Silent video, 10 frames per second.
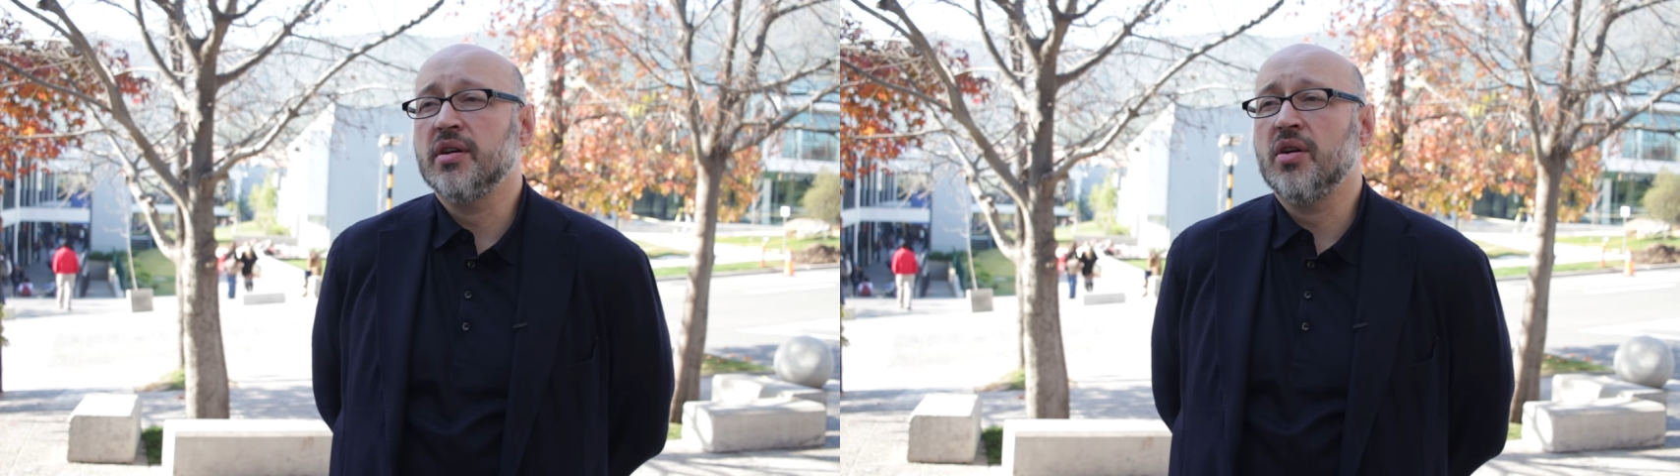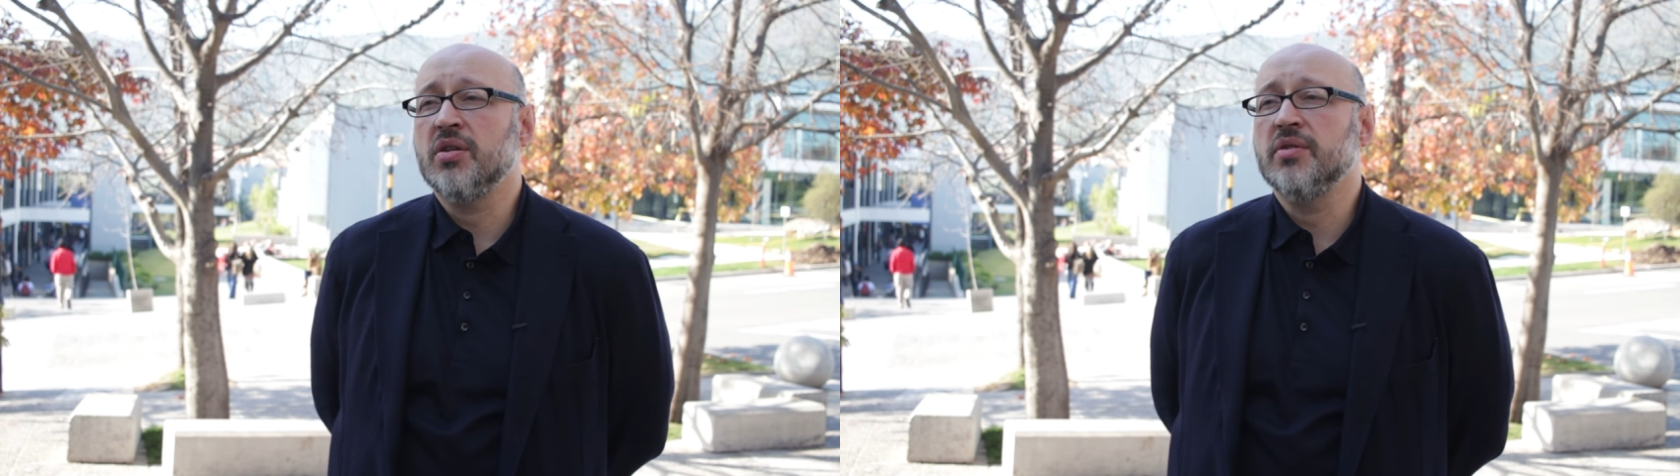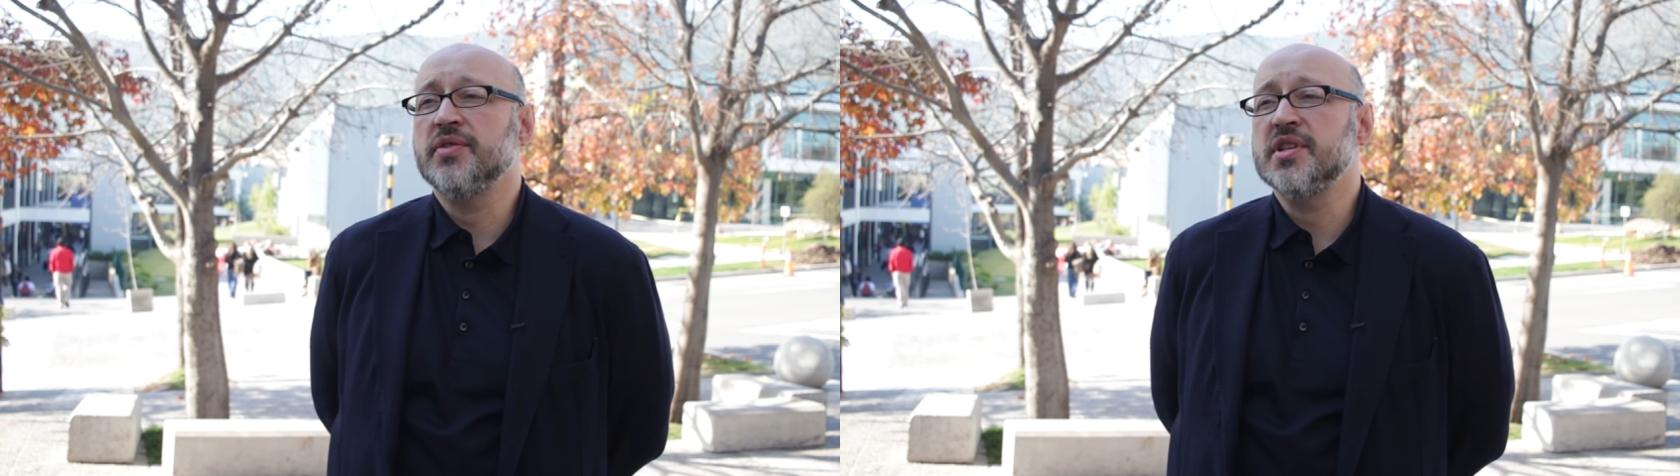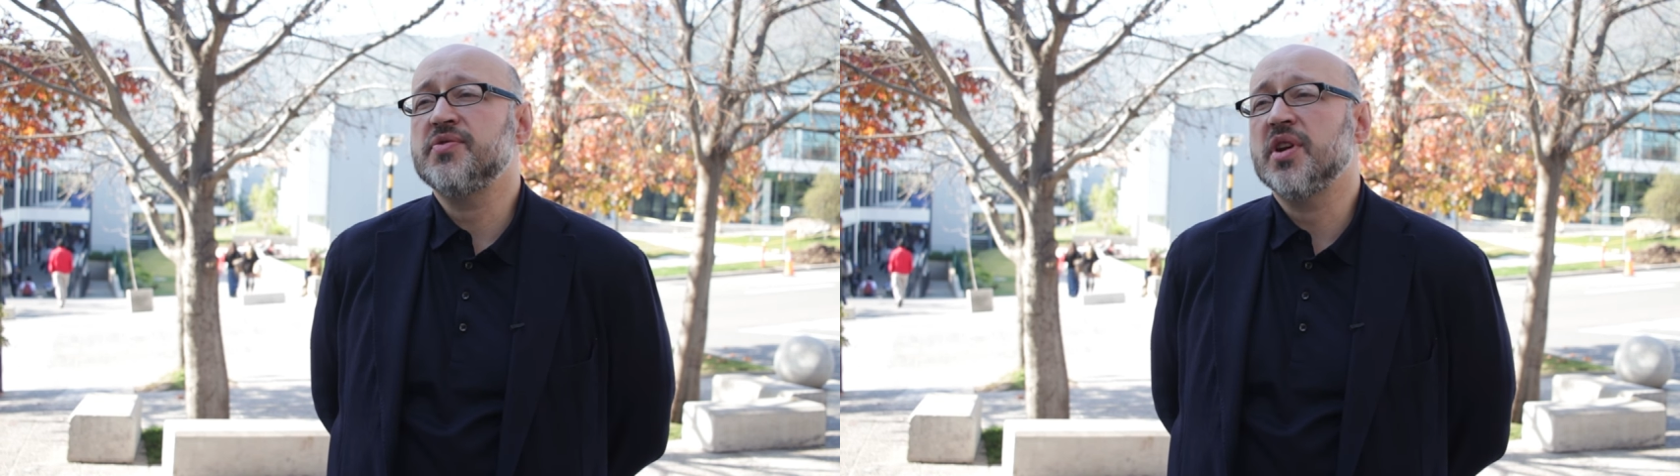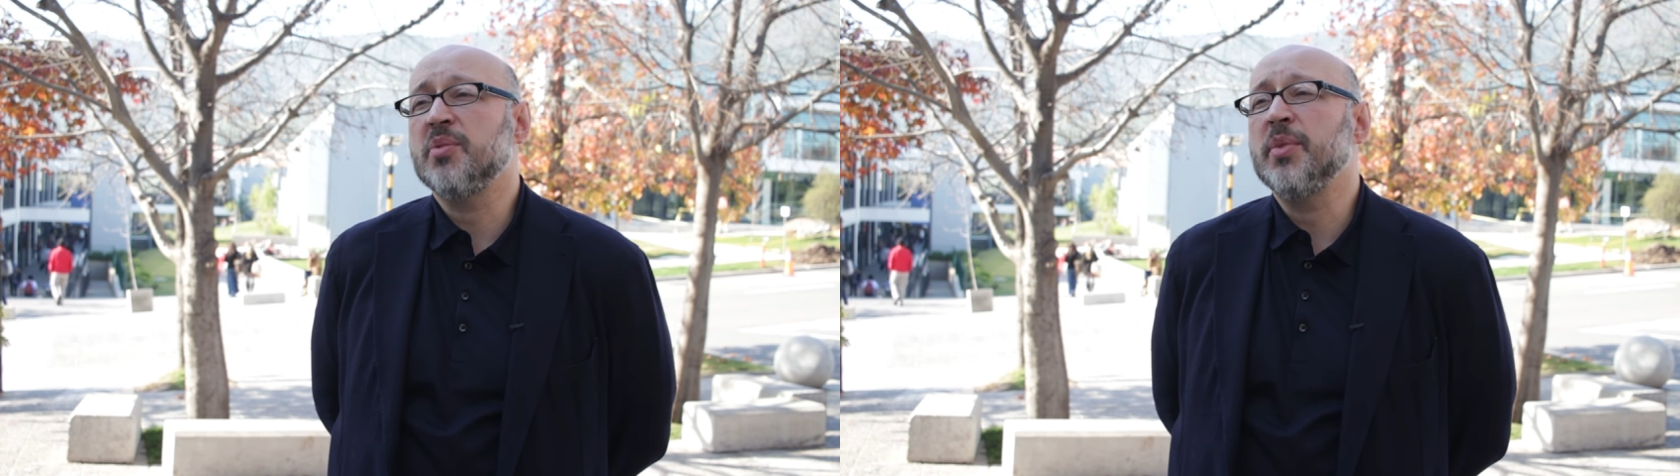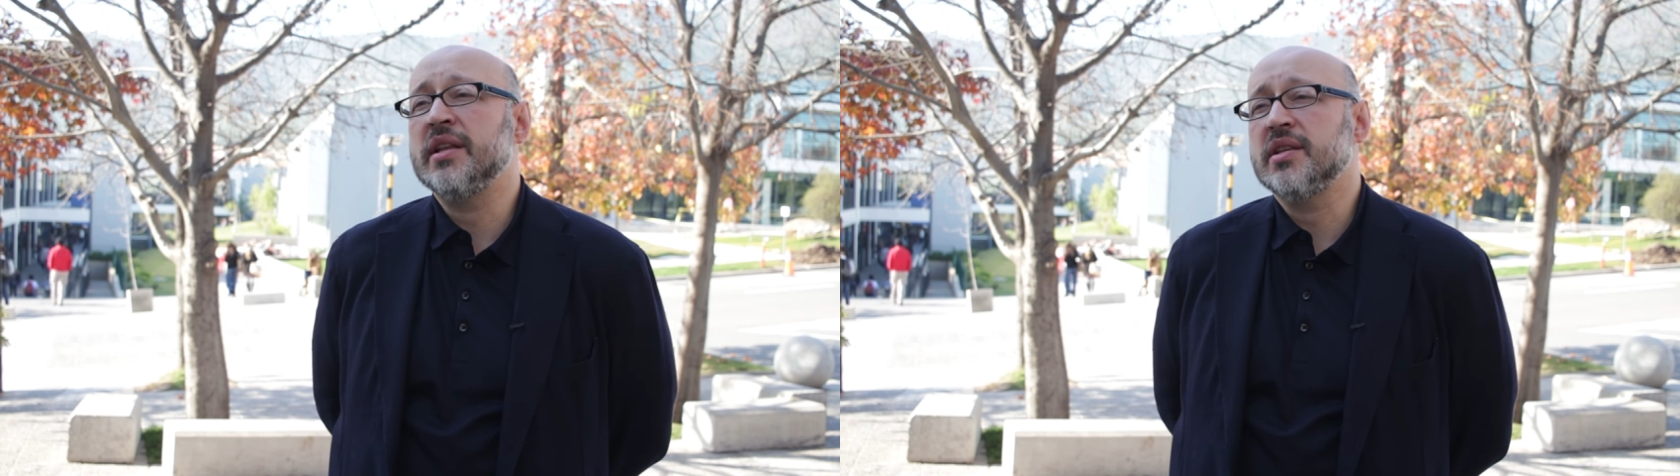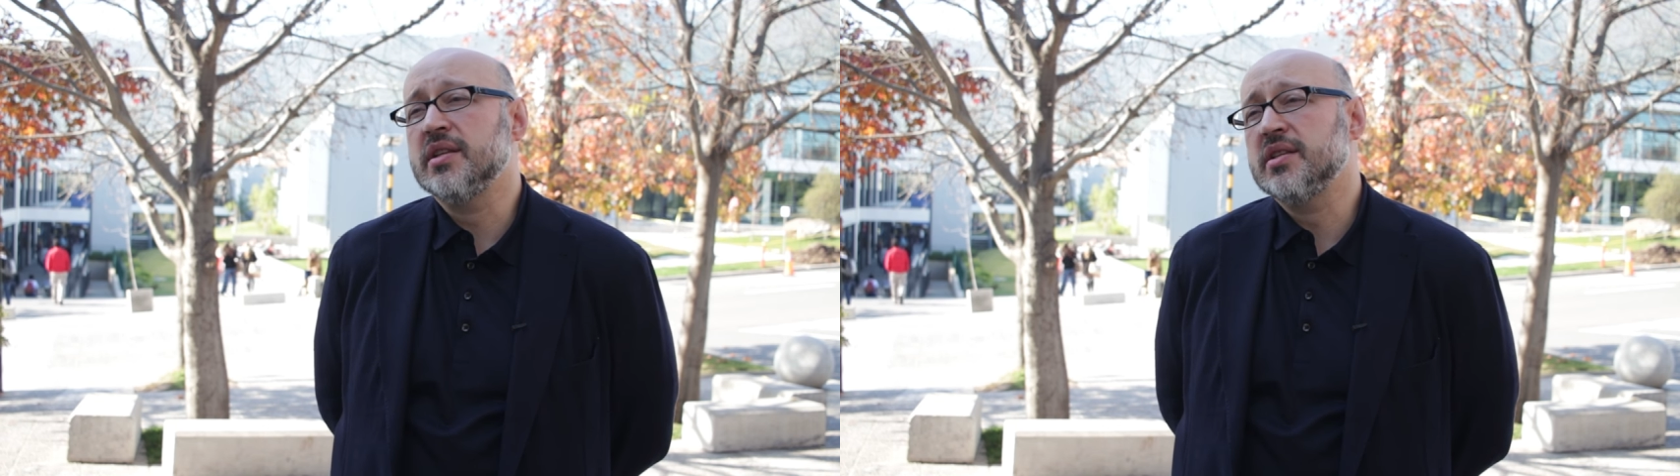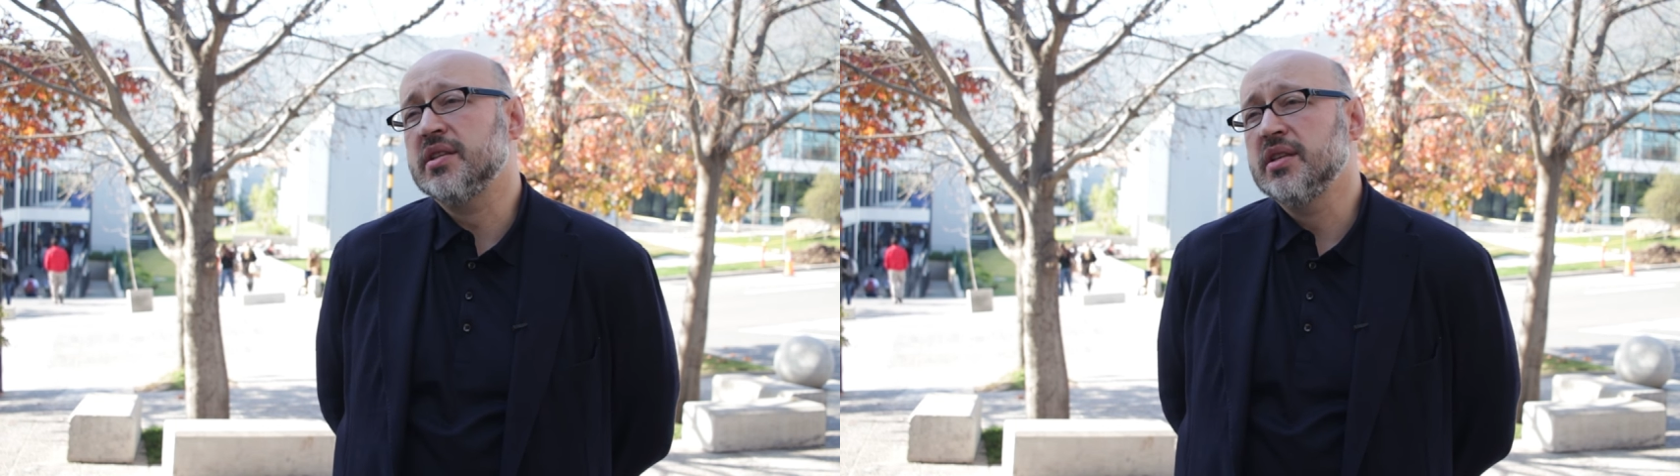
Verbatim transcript: all of these fragmented